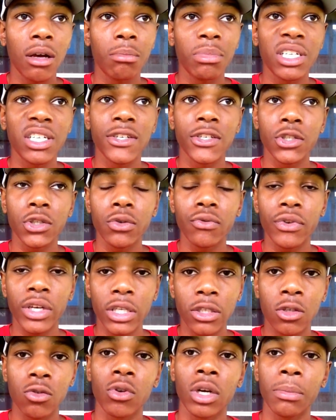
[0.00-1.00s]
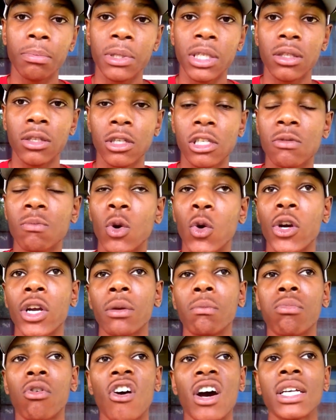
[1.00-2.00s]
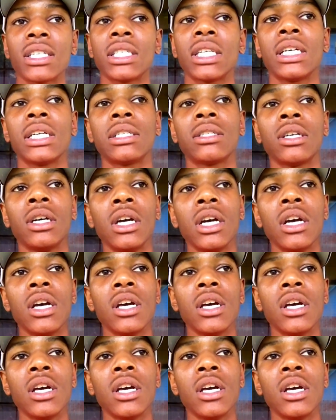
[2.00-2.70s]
because you've interrupted the smoking process.